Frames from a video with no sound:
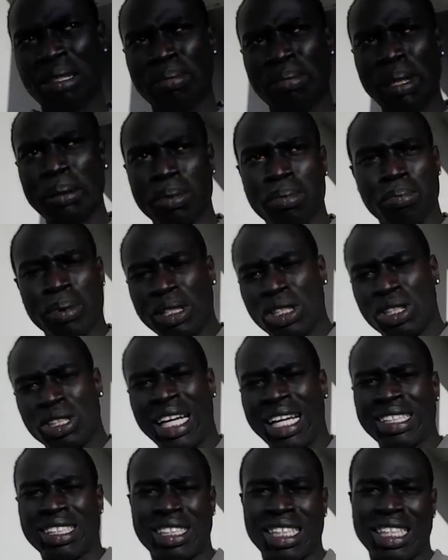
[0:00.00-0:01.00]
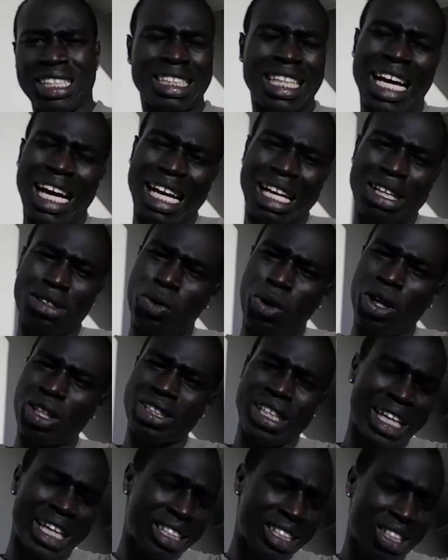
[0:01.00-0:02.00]
people. But you're not. It's not worse
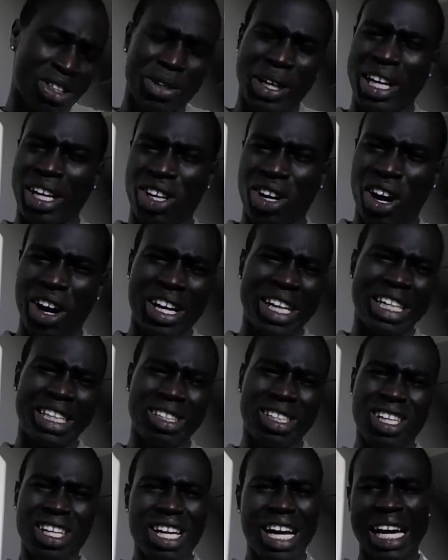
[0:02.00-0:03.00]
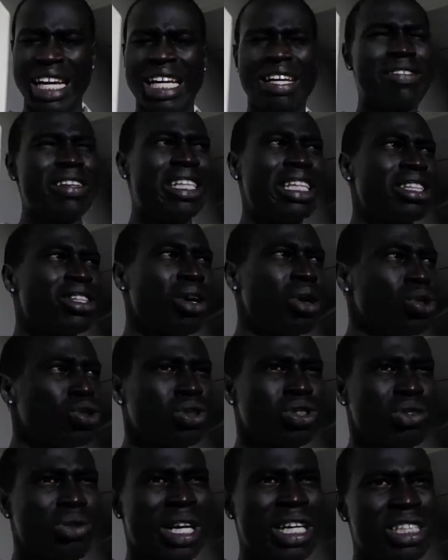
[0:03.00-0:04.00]
like carding I never did those
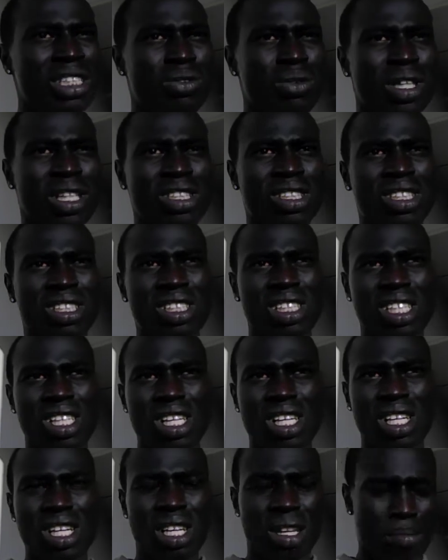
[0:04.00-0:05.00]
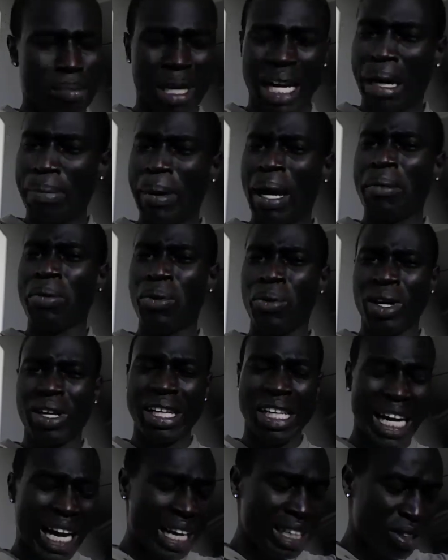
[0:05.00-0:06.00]
crazy ones, but I probably would have
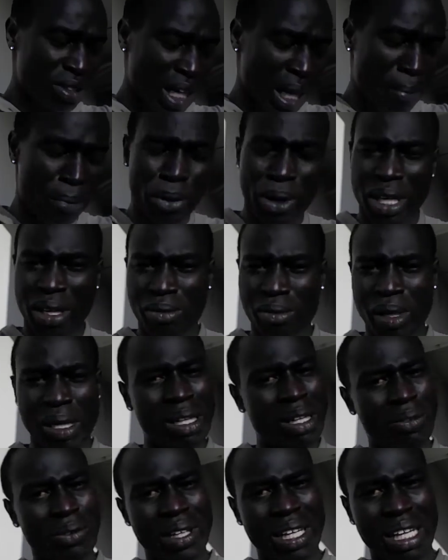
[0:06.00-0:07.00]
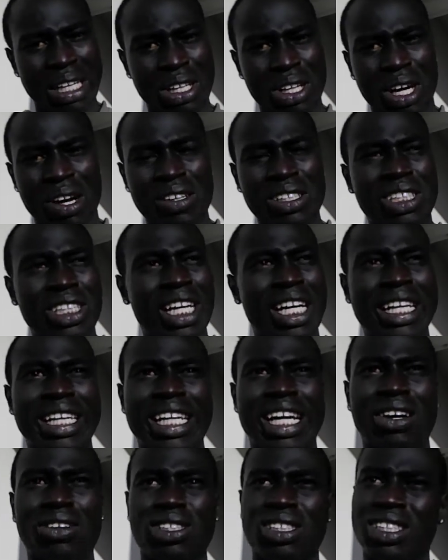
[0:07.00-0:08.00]
got to that point. Whenever you know, I was young and
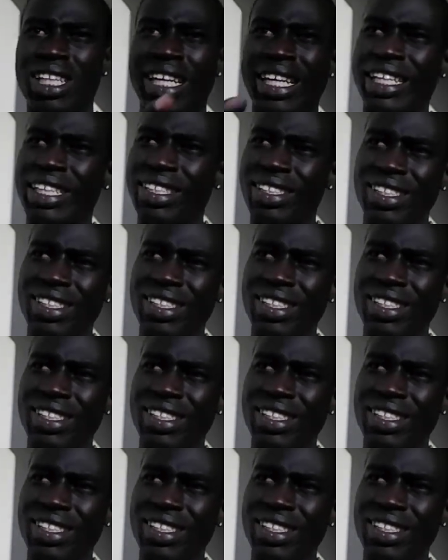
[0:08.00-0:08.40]
I was like,